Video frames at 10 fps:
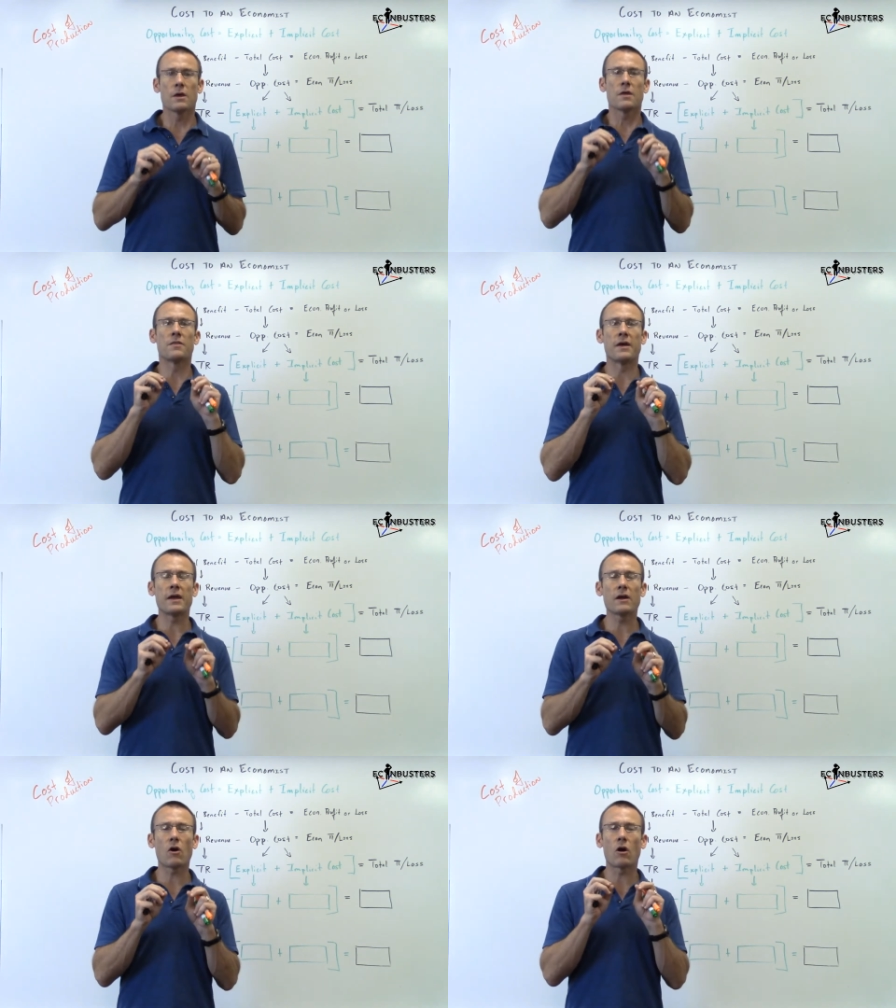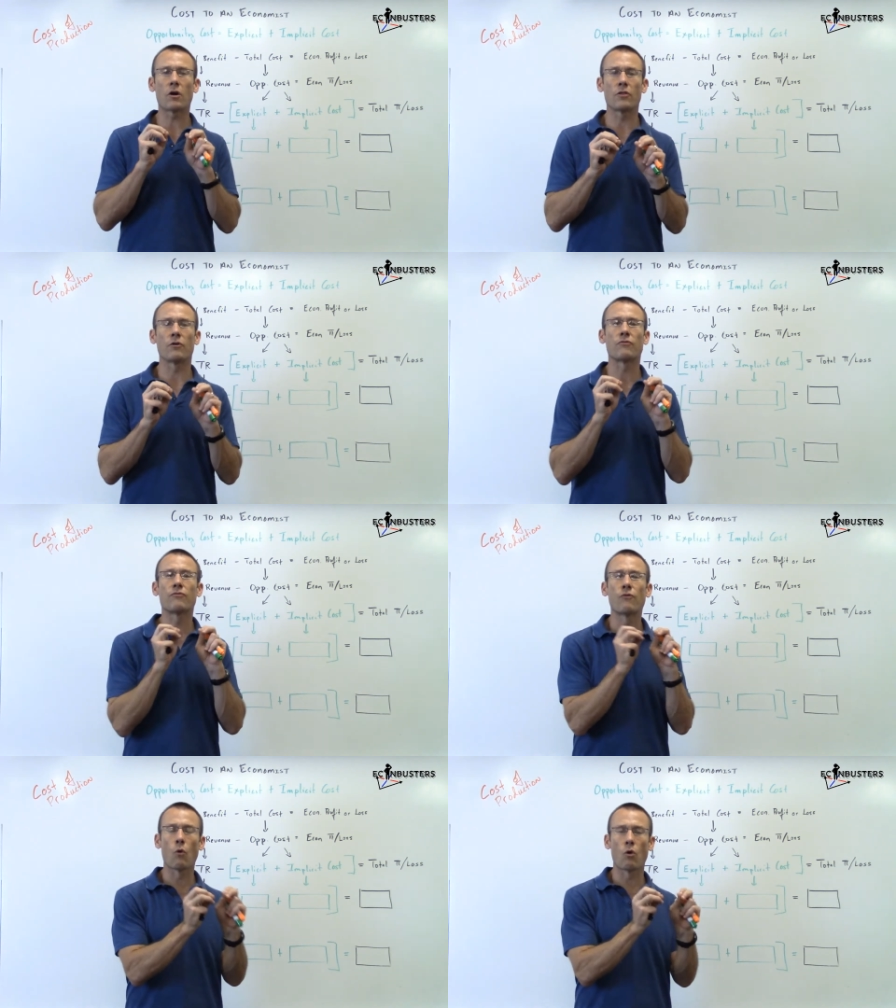They are the
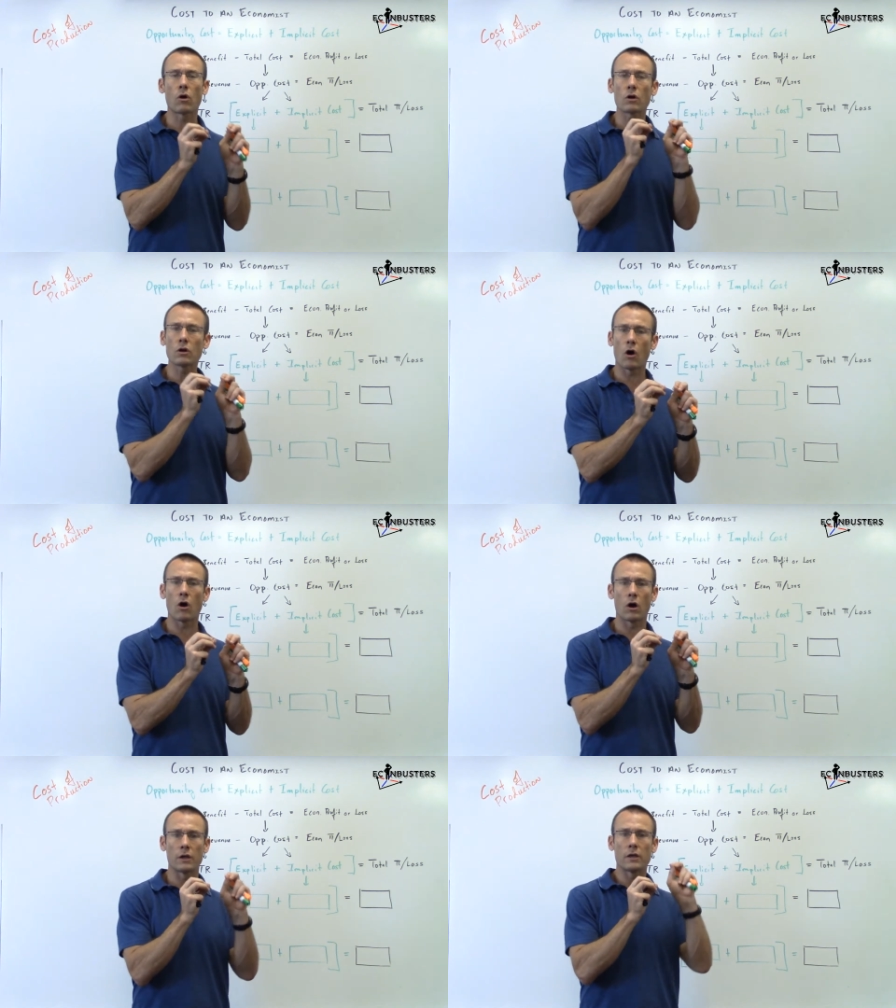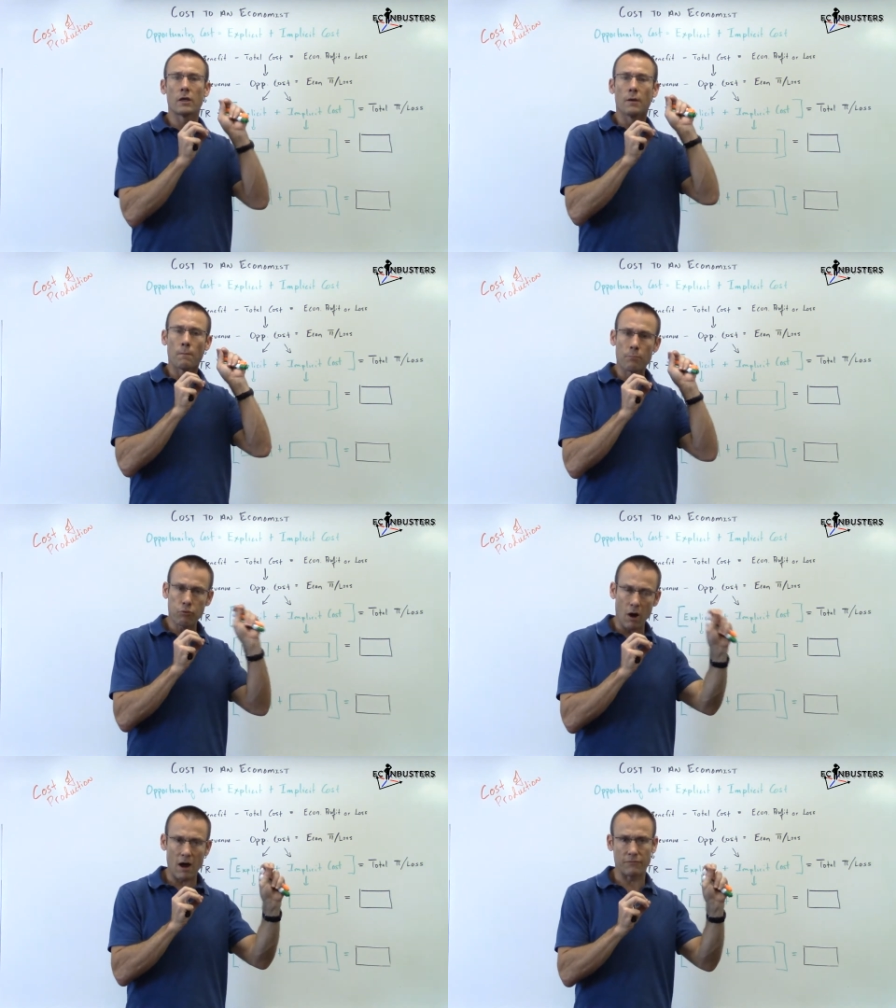foregone
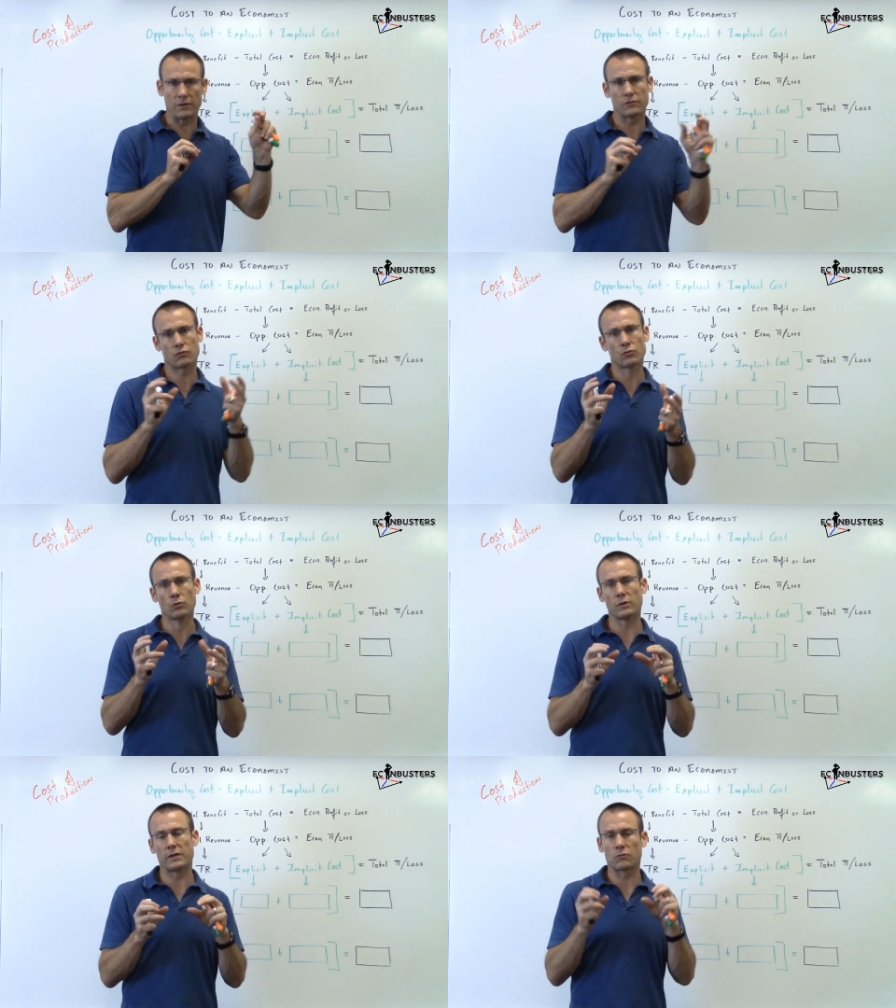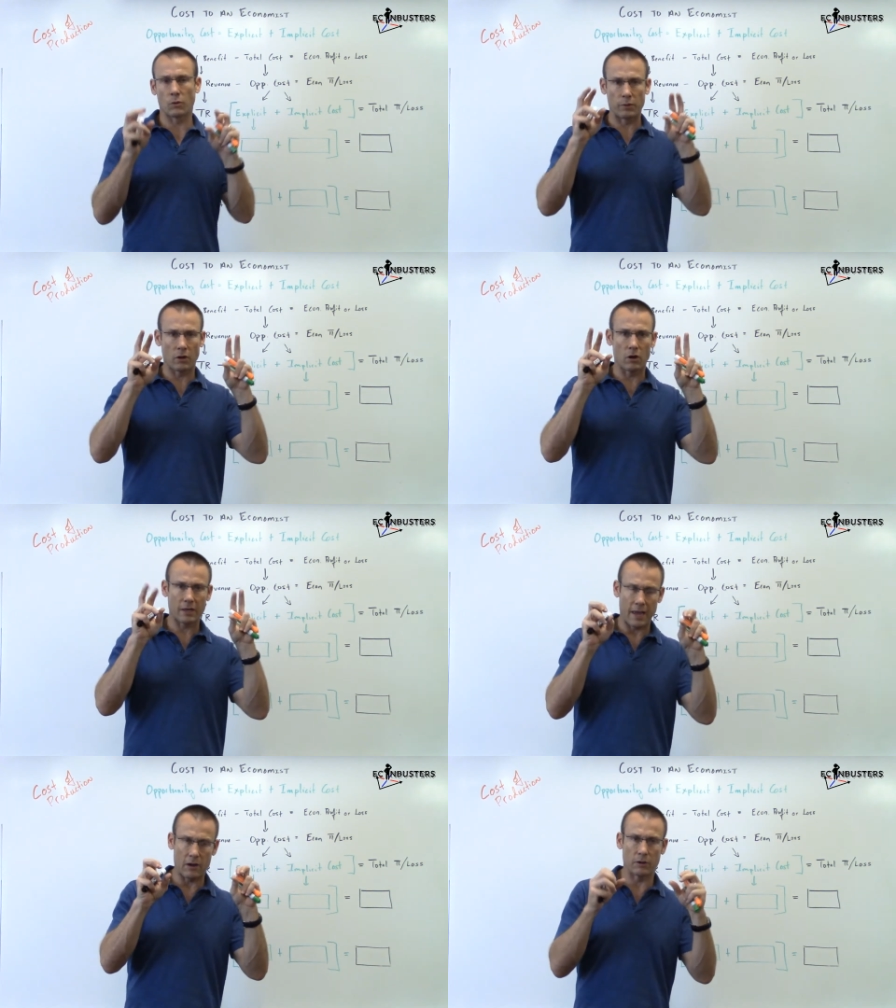profits. Truly, it's what we call
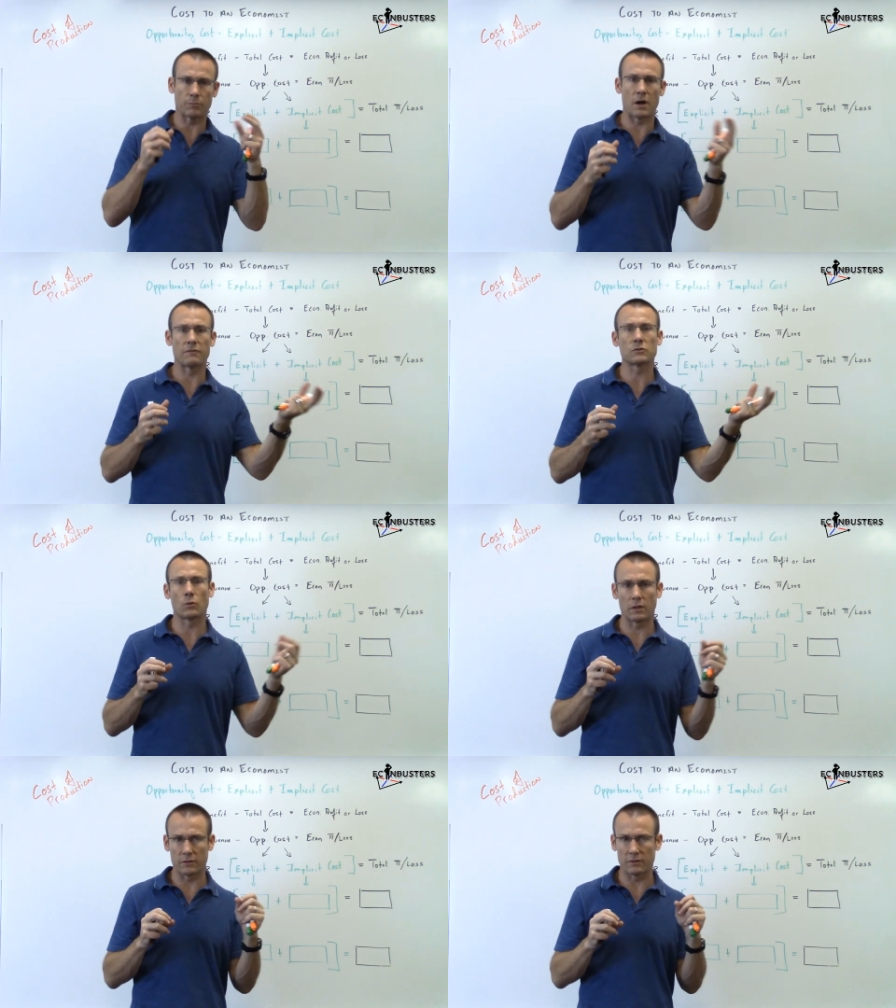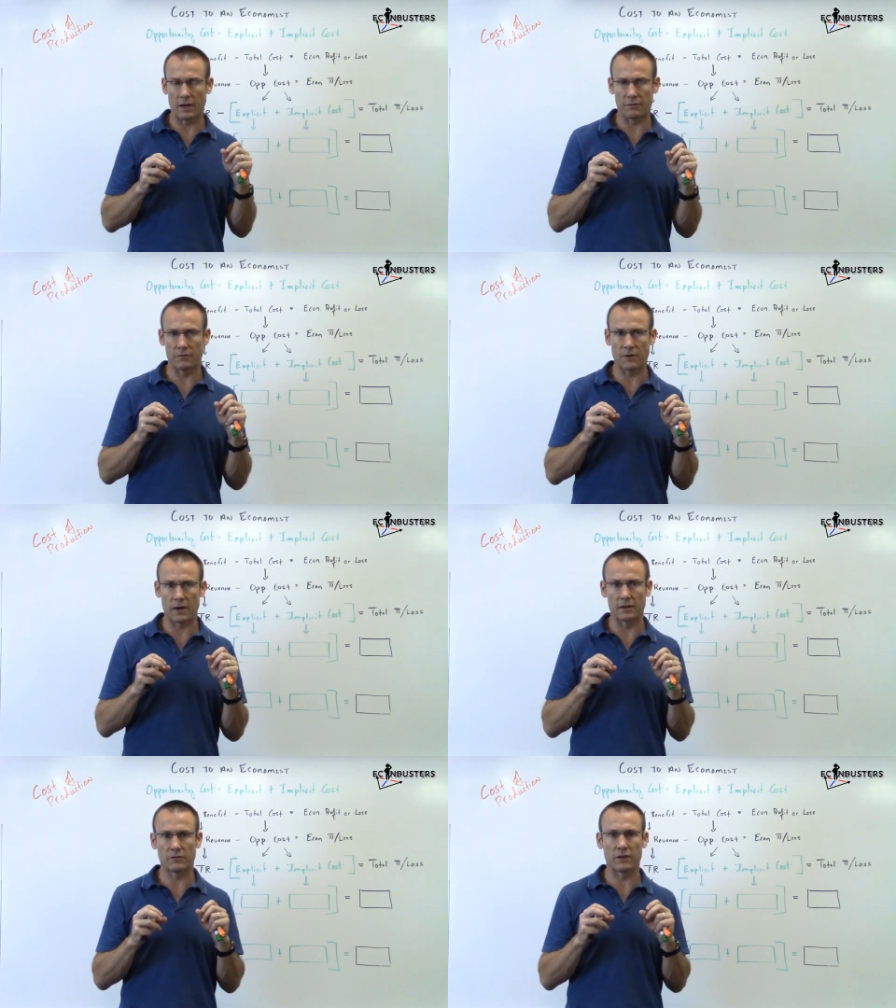accounting profits. we will
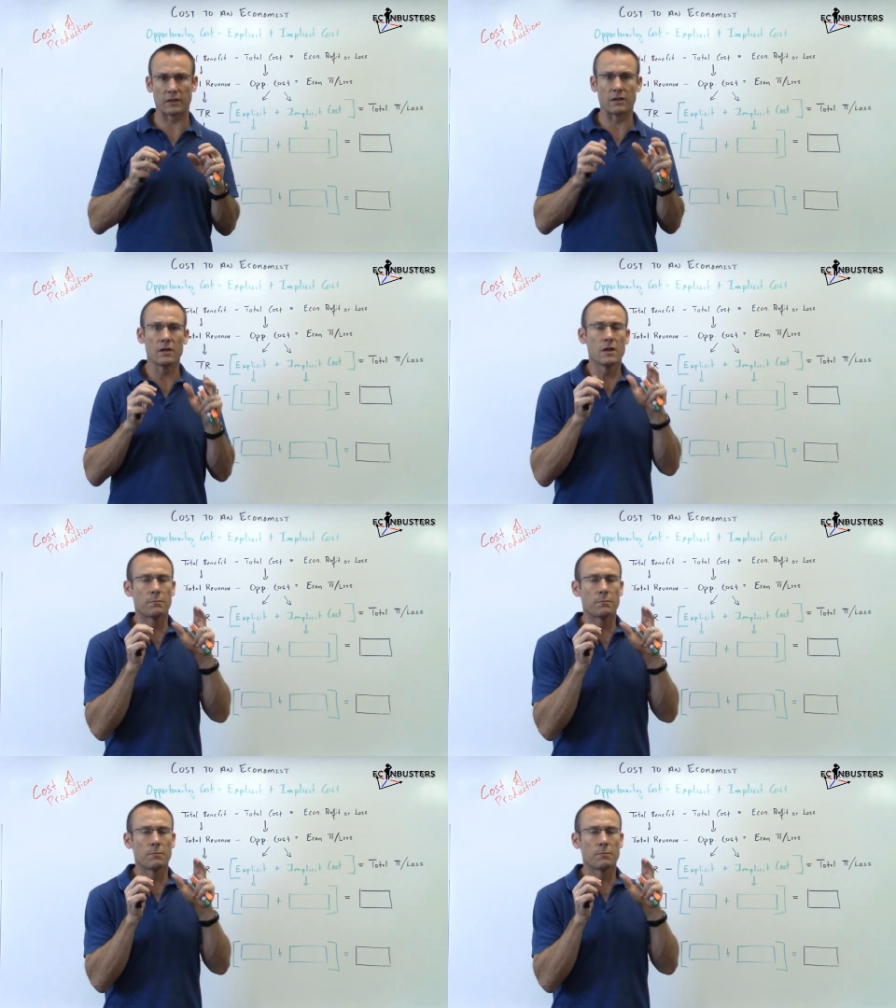define in a second.